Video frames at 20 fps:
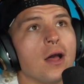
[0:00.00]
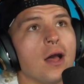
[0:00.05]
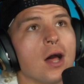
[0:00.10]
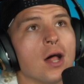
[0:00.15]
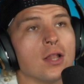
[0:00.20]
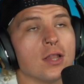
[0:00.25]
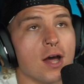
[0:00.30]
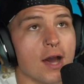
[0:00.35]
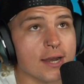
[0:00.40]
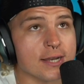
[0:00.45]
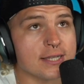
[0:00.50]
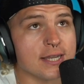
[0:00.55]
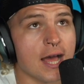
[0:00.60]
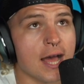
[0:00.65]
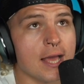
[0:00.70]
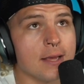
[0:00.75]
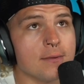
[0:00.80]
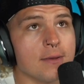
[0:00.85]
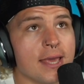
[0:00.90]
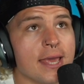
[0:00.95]
a lot of
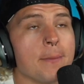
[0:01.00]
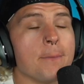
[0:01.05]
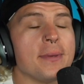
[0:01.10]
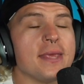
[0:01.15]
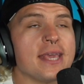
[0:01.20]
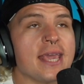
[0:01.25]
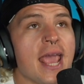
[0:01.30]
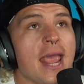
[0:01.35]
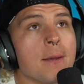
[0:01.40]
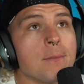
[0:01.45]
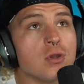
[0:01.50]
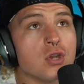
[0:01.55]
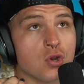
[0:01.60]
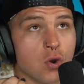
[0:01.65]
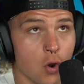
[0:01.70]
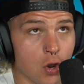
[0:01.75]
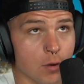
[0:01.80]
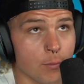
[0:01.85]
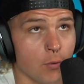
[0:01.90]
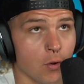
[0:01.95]
time it became
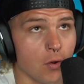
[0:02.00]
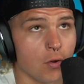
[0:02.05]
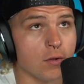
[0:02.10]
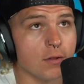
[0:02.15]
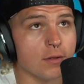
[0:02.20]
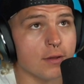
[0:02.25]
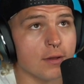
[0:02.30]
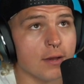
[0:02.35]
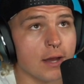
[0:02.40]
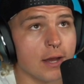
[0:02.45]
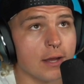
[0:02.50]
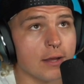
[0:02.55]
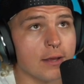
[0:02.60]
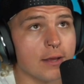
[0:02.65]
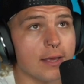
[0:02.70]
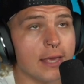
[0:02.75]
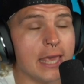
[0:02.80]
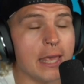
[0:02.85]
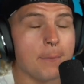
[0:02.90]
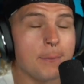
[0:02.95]
normal
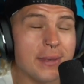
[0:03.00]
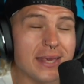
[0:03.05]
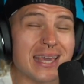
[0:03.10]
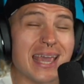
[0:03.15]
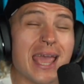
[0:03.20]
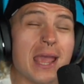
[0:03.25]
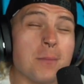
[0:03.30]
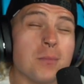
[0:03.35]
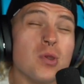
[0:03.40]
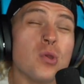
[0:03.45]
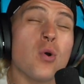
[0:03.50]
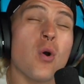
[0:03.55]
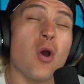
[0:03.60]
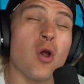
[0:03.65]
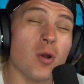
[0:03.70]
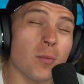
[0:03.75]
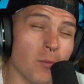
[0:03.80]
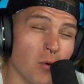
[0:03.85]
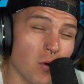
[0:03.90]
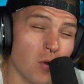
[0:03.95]
it became
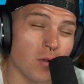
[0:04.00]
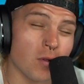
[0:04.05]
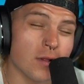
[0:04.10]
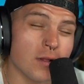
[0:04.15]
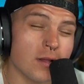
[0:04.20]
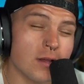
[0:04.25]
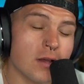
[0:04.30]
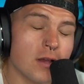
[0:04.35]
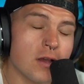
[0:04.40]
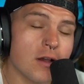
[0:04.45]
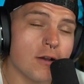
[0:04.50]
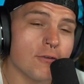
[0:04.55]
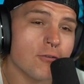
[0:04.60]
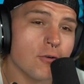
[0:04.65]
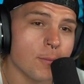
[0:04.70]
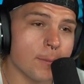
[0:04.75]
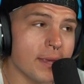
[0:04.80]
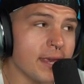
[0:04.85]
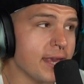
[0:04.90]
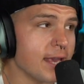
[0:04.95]
normal for
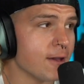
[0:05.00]
me.